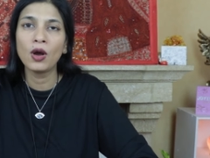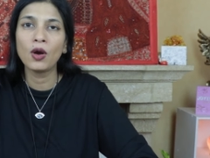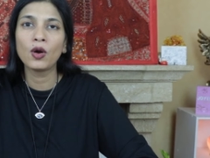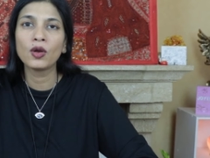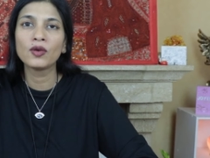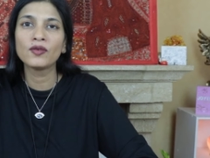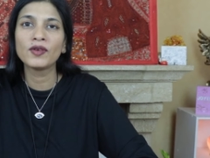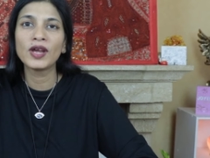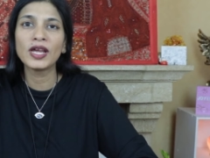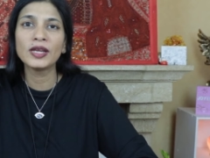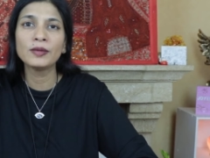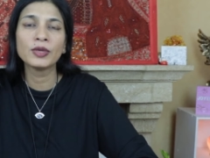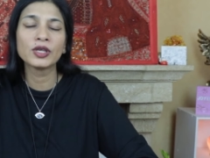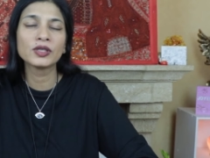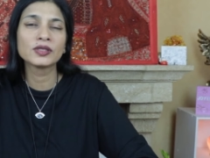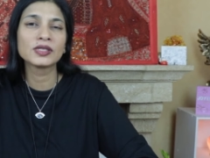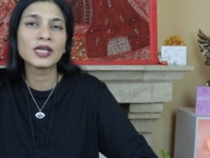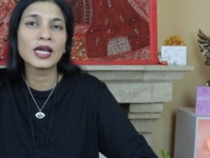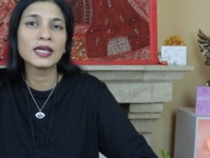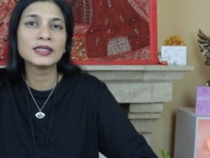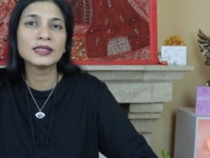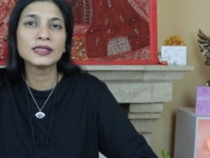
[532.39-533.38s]
all right
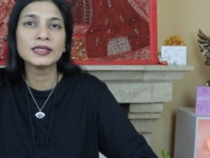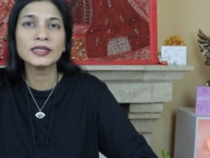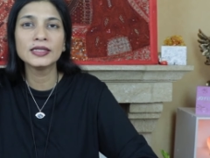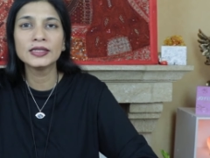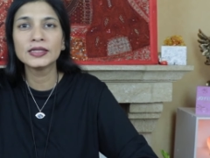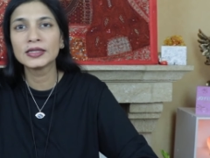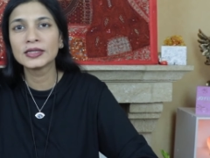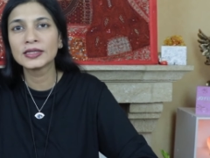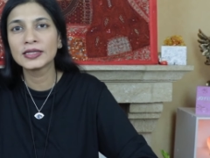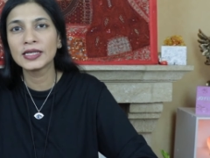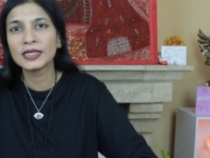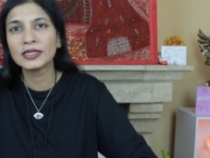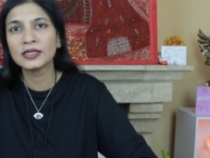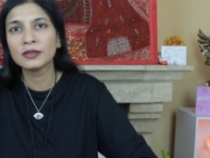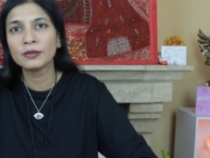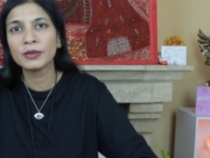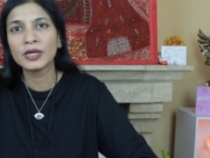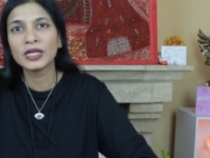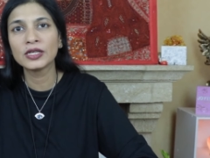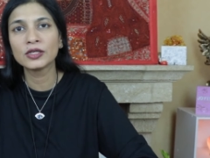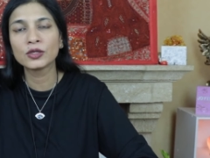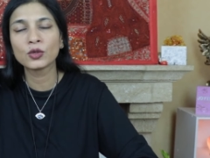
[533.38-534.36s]
because i see this
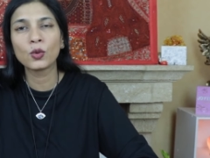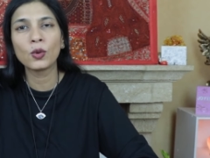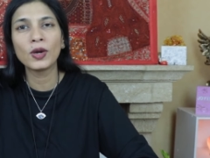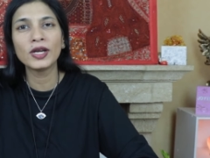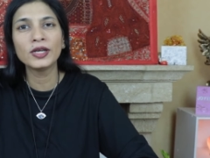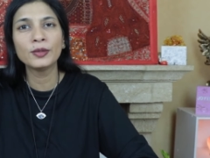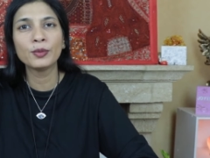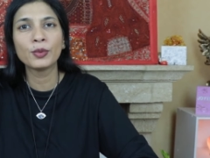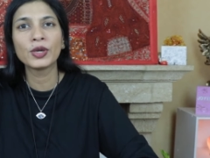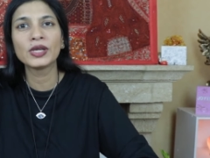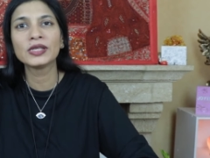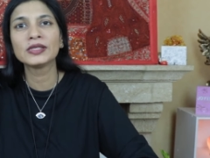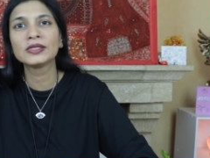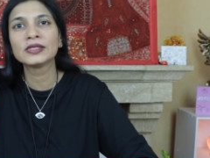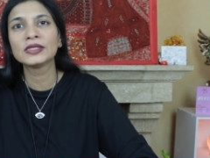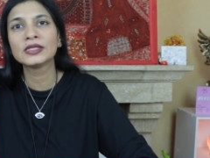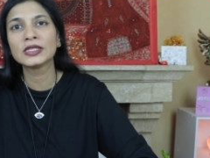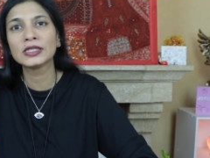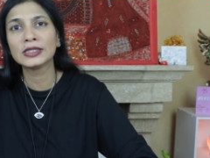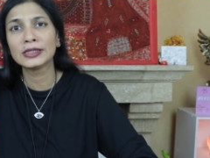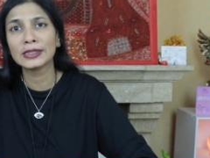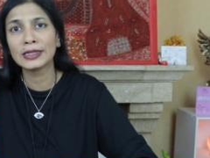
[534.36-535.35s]
sentiment quite
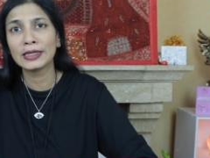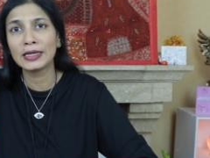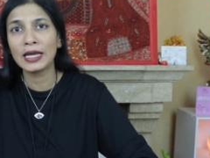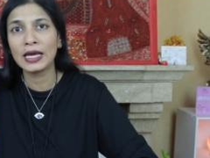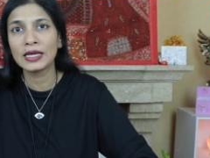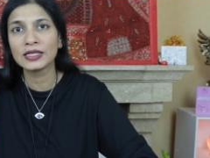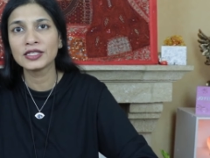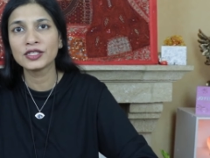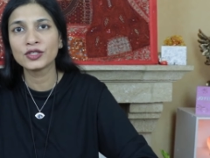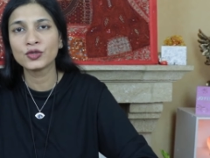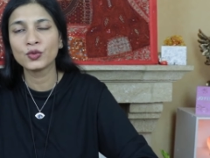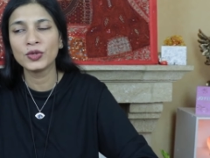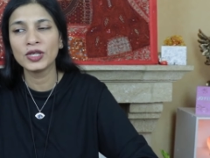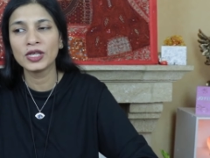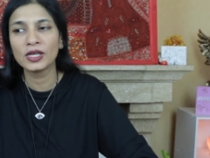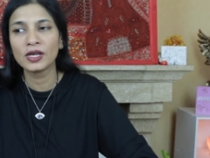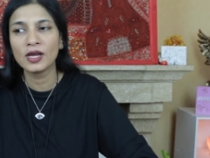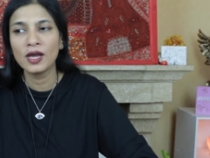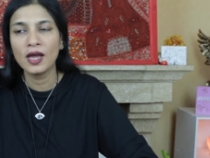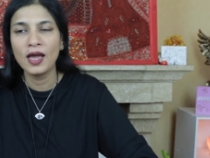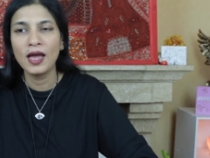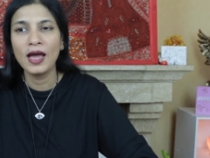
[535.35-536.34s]
present in the last
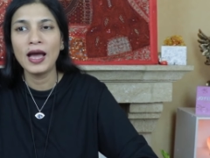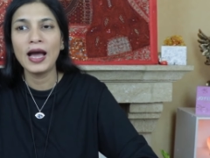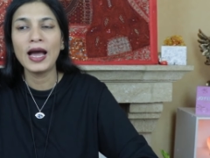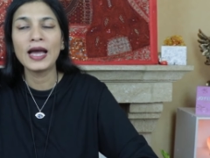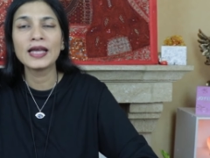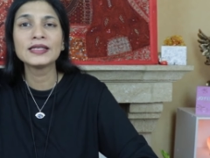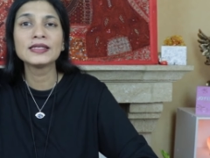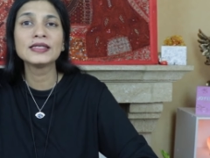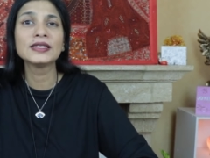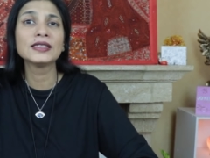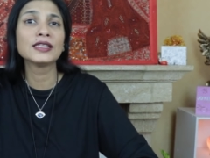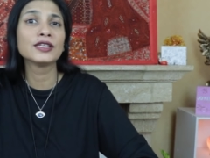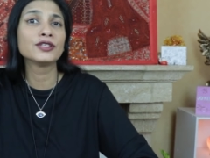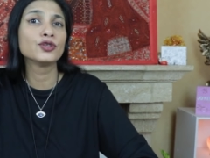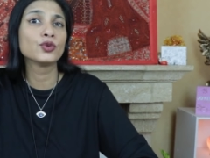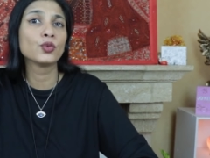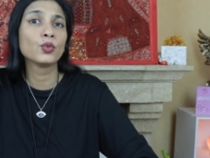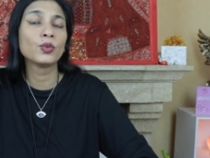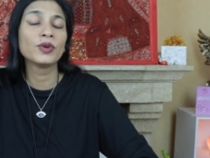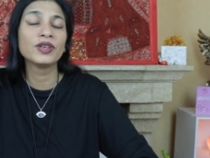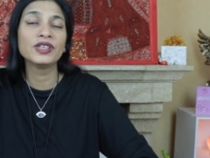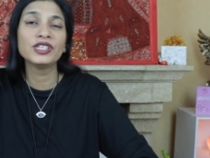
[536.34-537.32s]
week i see that
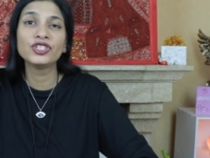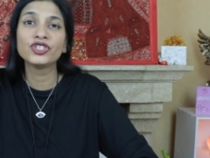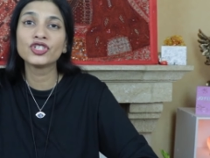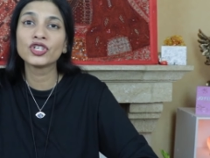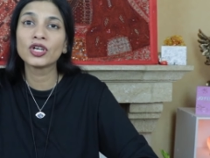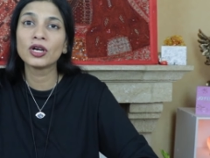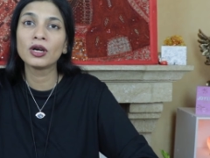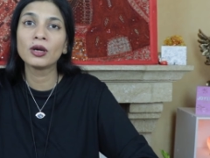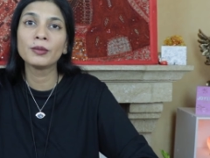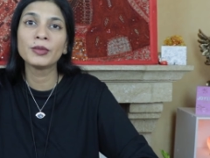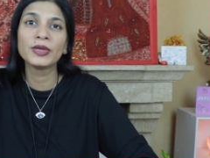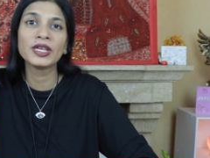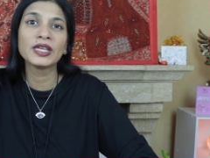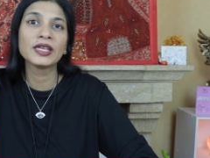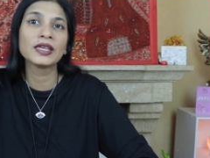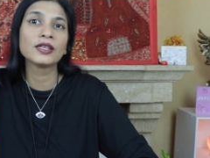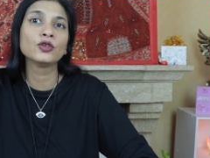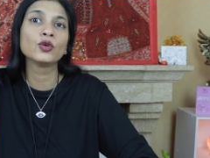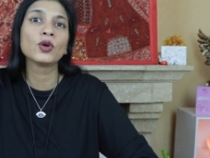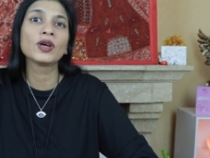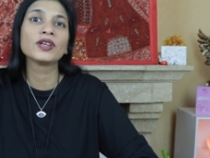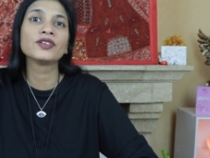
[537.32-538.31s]
you're very
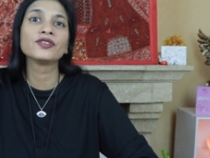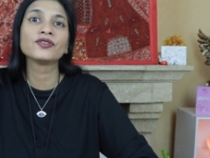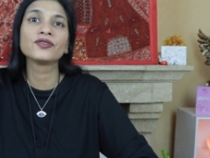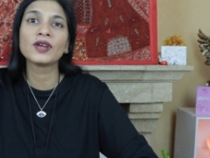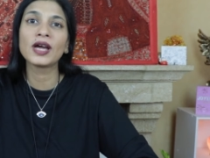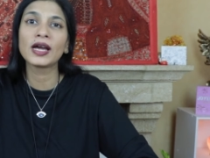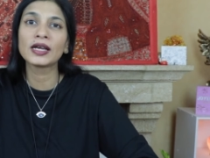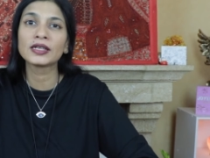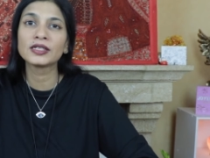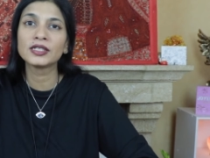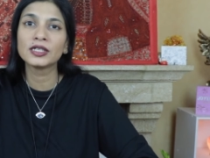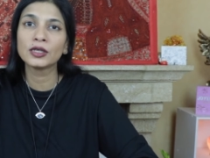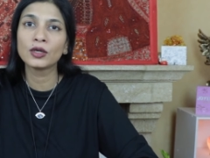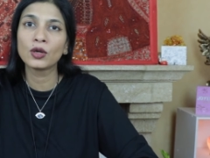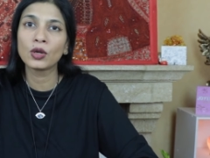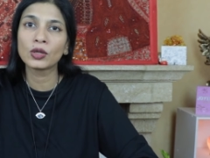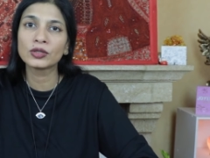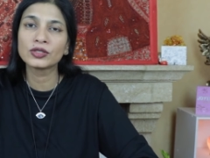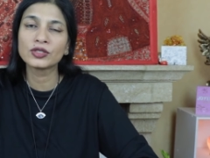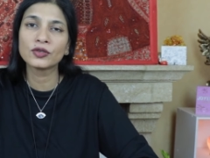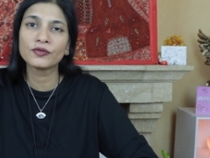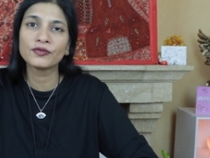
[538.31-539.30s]
charming and you're attracting
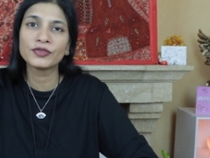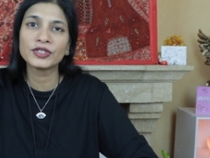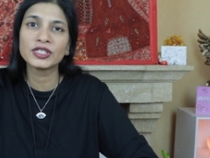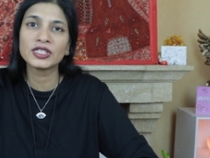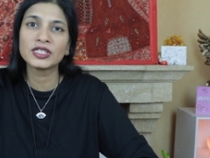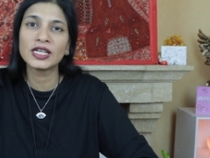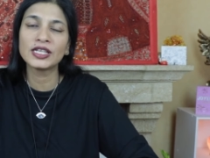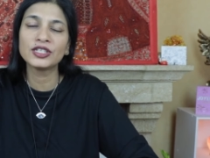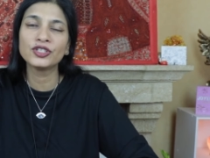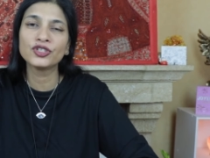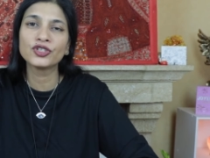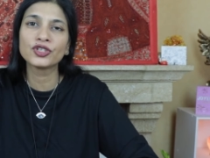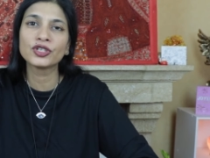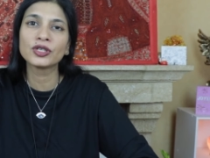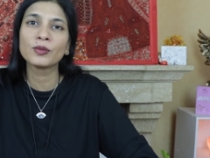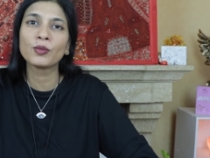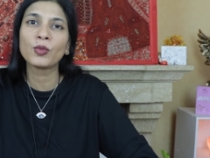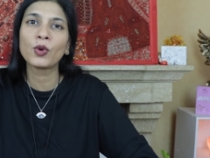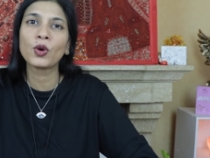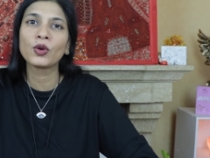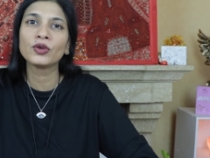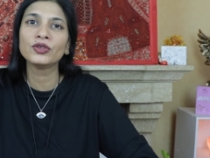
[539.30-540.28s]
lots of attention
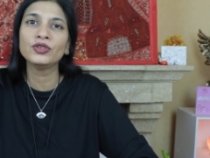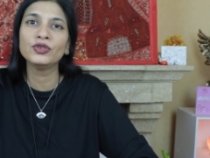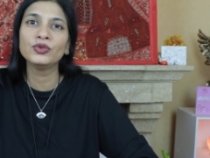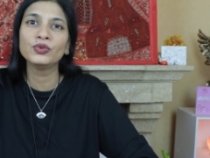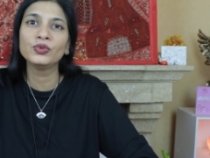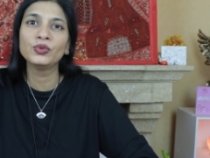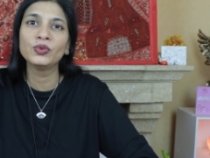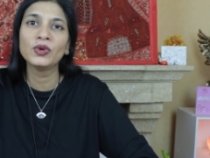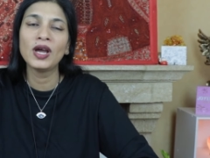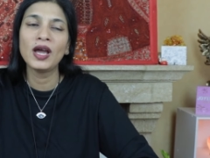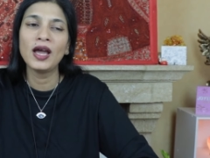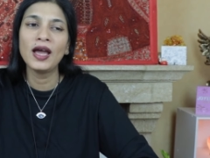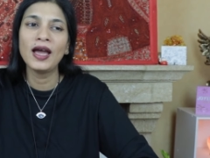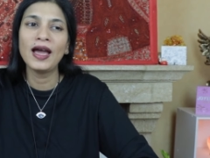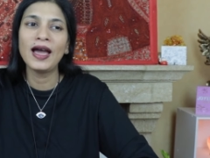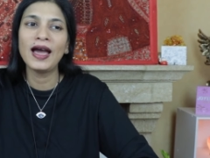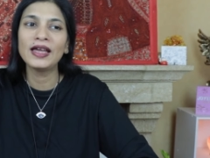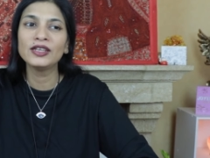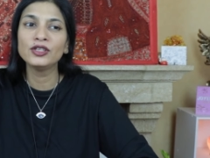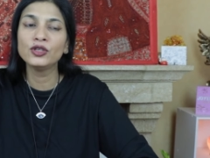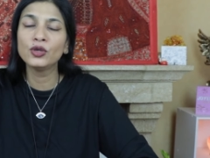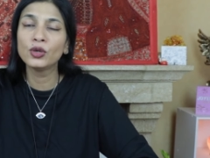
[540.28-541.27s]
upon you
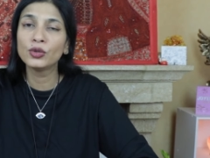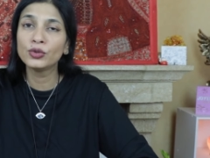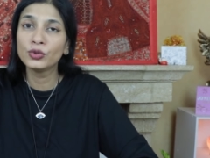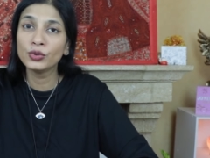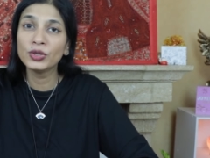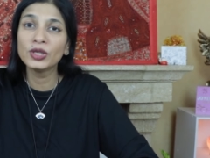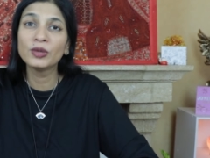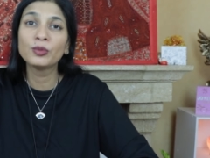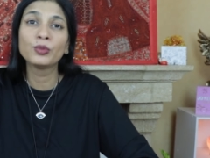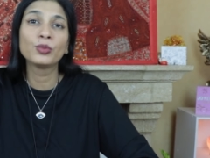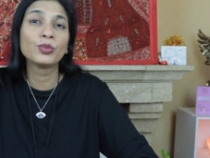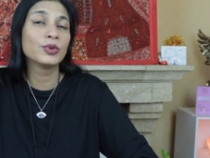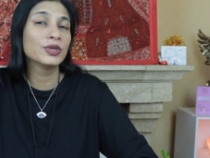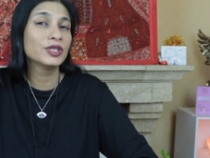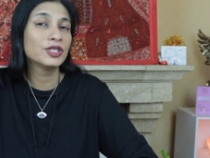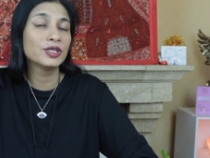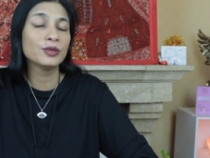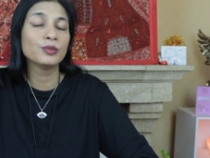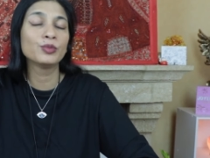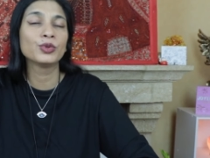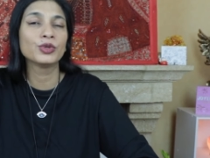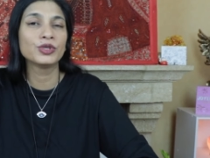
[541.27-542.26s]
and you're doing
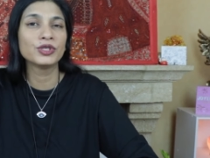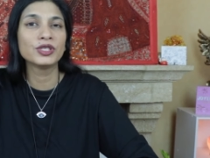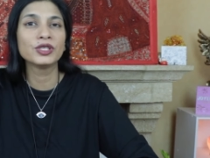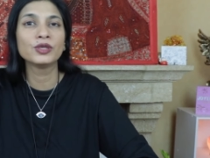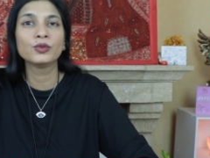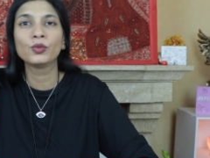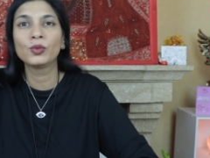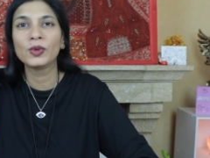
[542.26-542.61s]
pretty pretty